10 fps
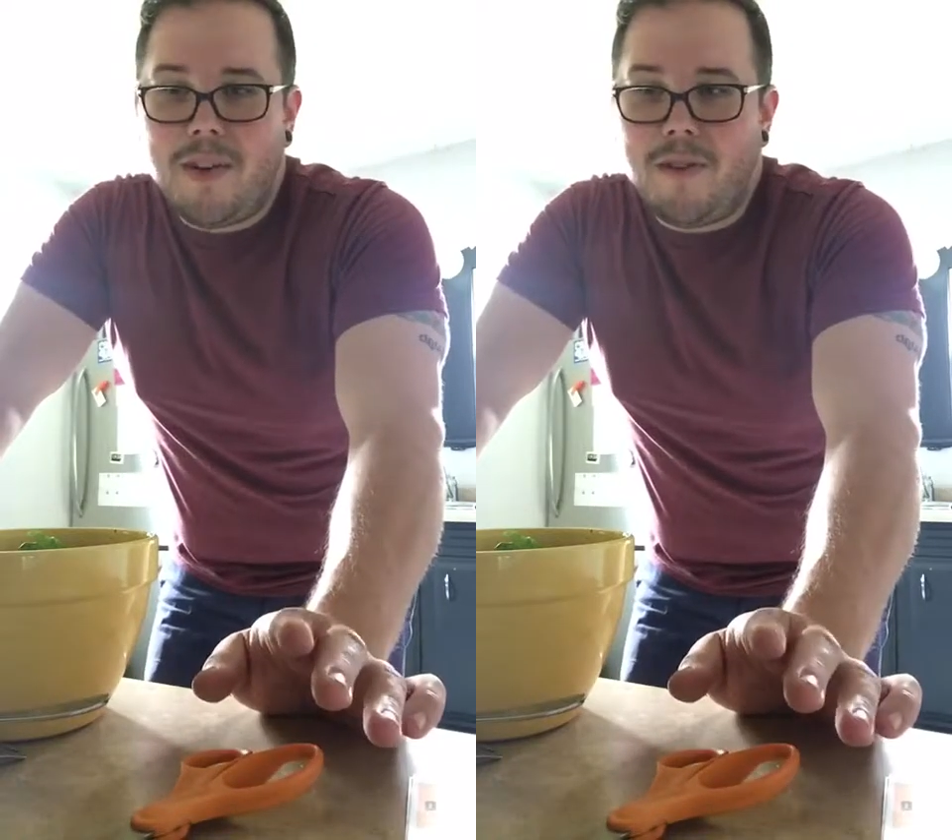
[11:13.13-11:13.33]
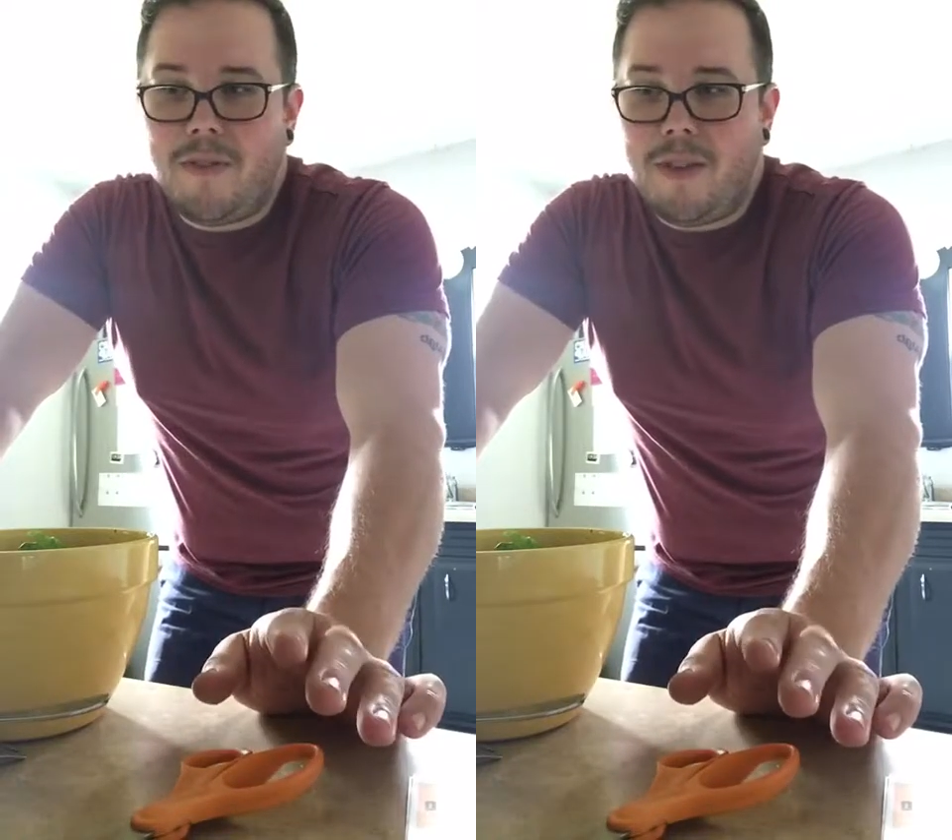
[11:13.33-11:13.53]
to
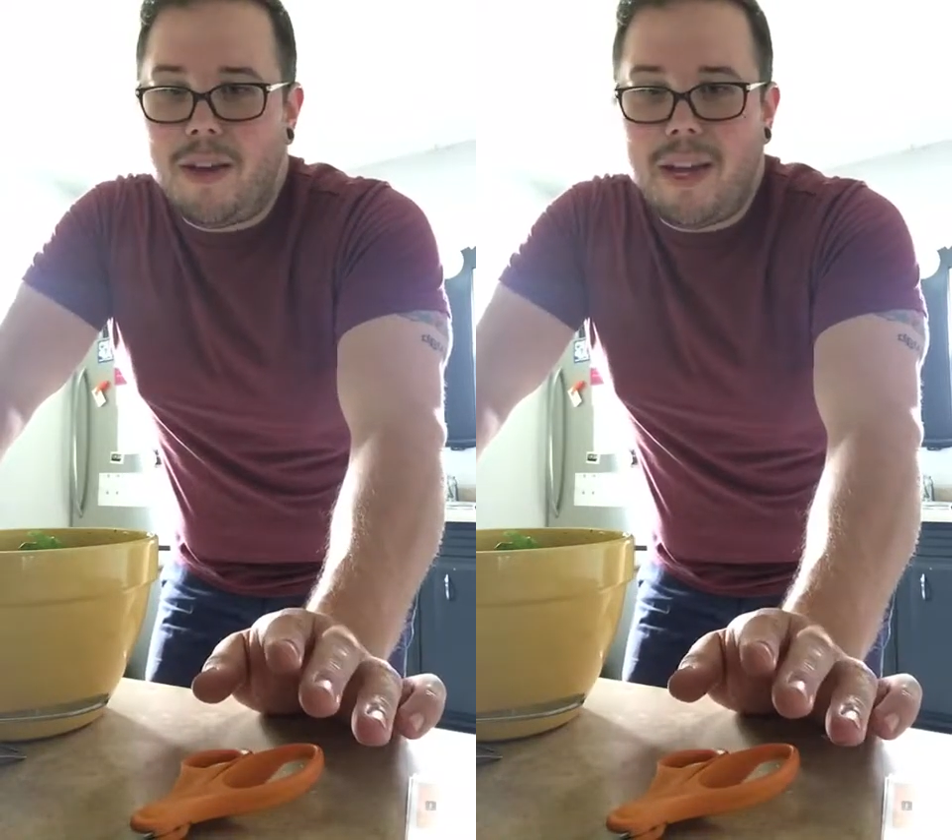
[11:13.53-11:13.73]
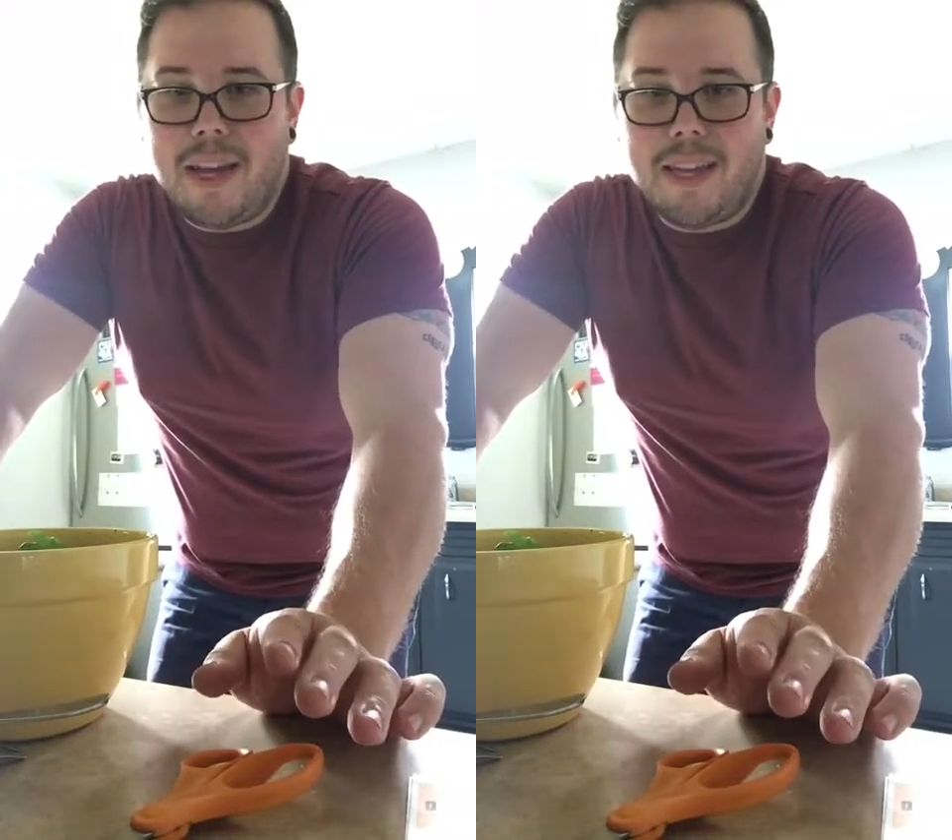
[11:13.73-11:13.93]

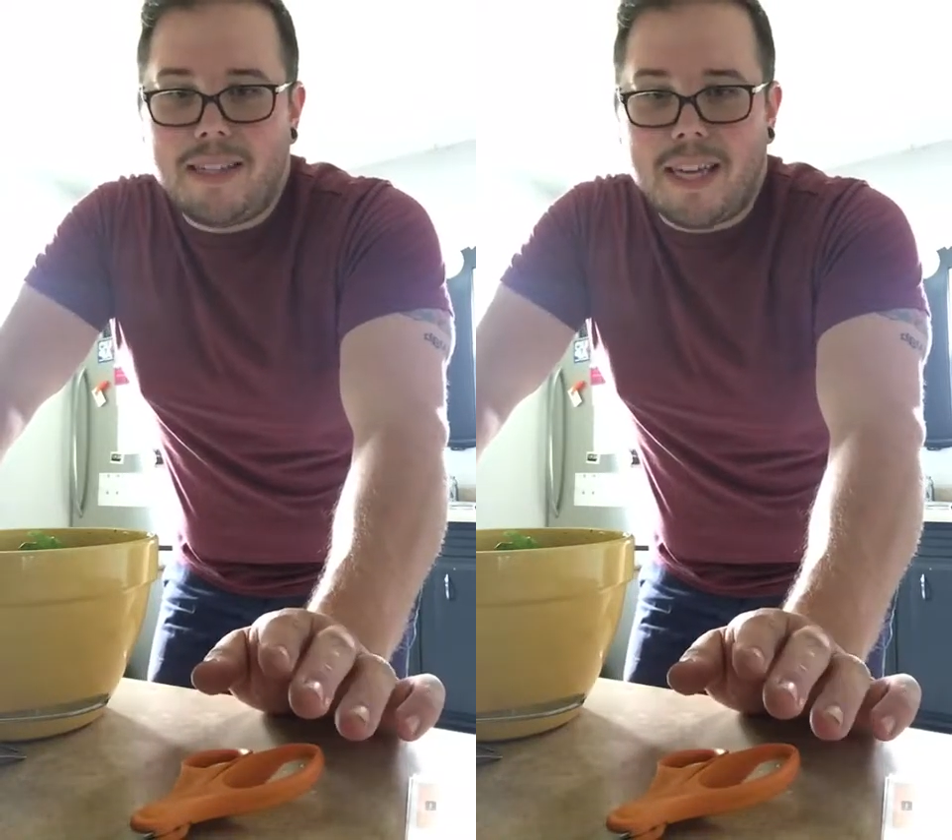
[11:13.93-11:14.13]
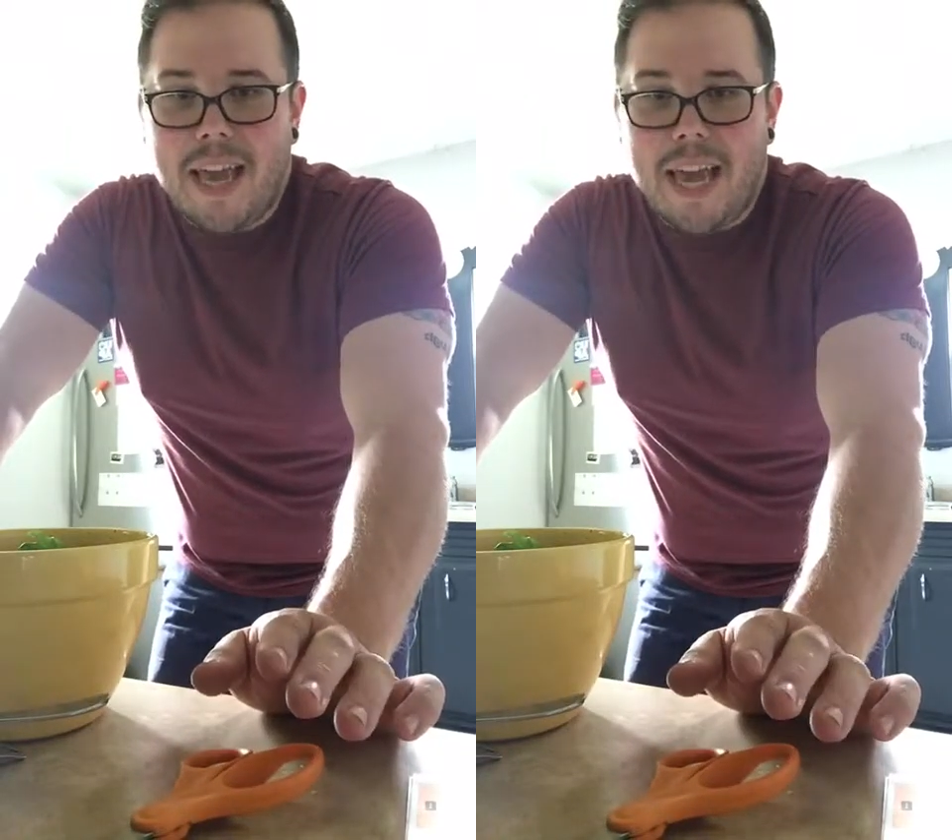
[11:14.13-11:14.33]
overlook it because
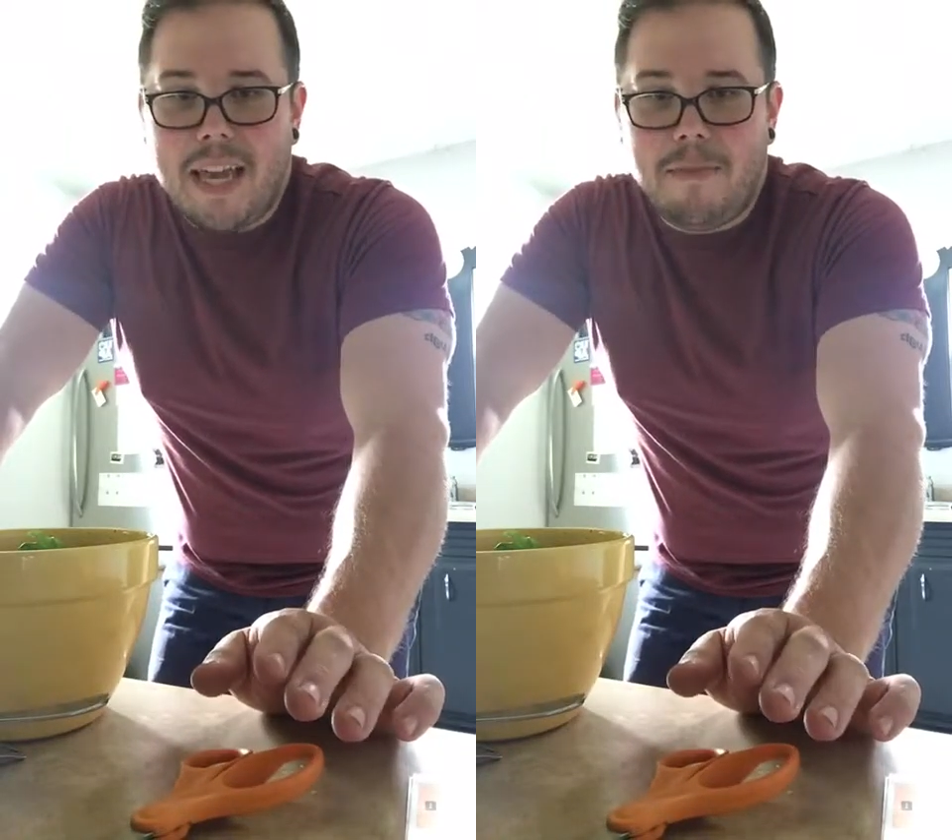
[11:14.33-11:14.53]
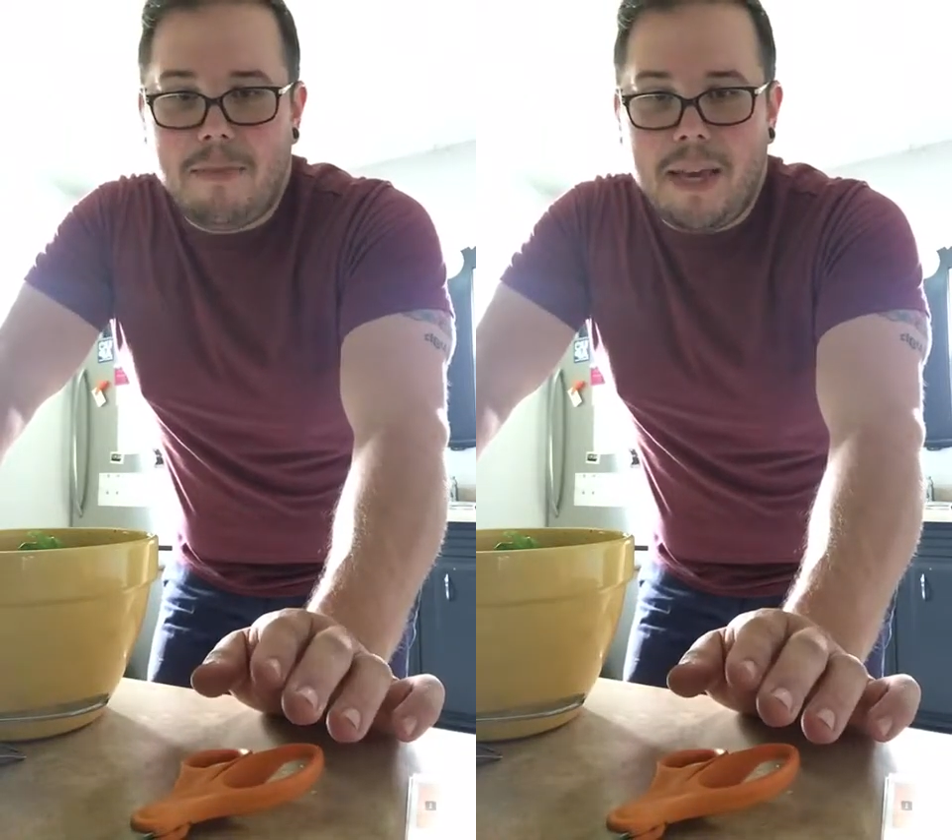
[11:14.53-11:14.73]
it
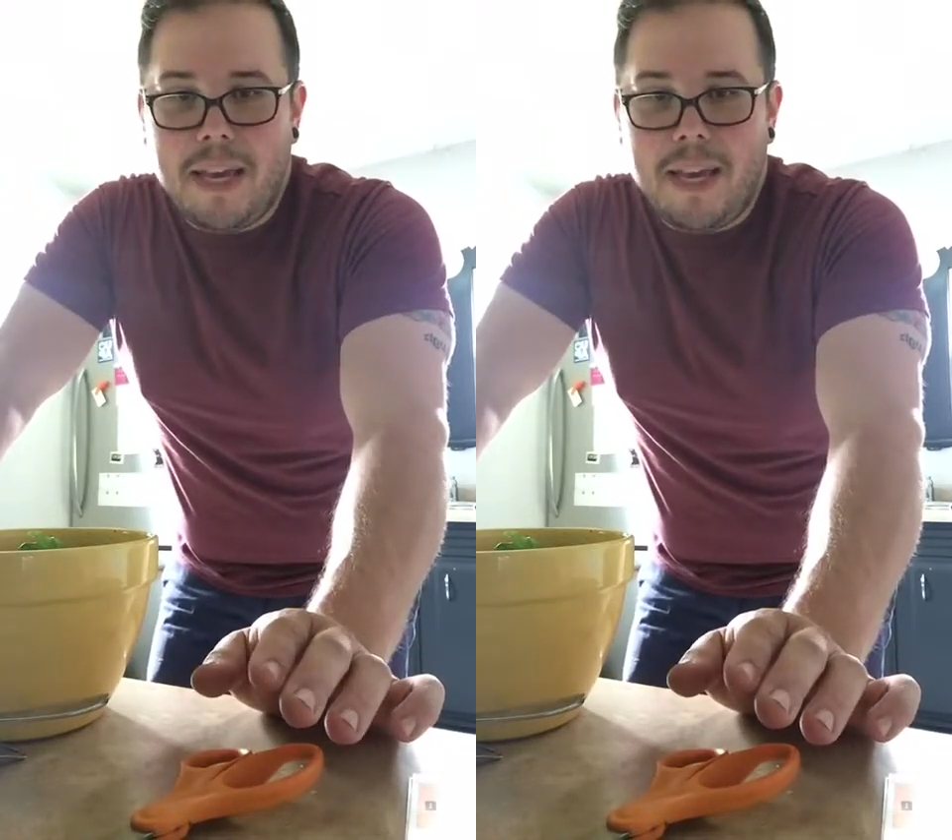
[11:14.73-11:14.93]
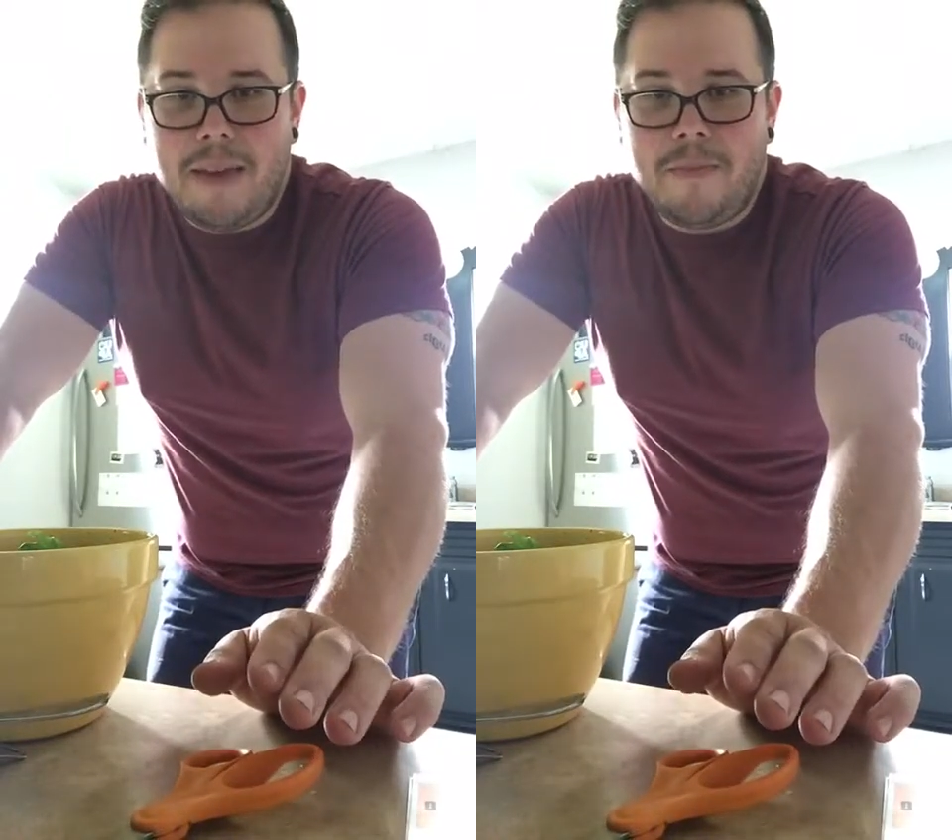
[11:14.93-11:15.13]
can
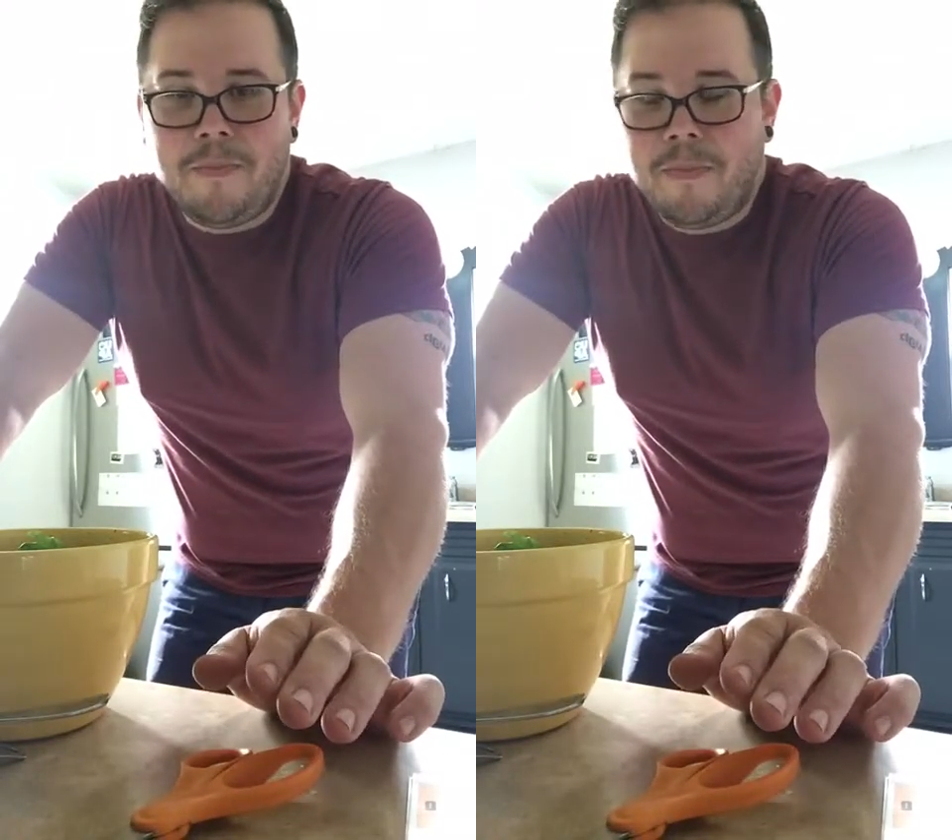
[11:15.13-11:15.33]
be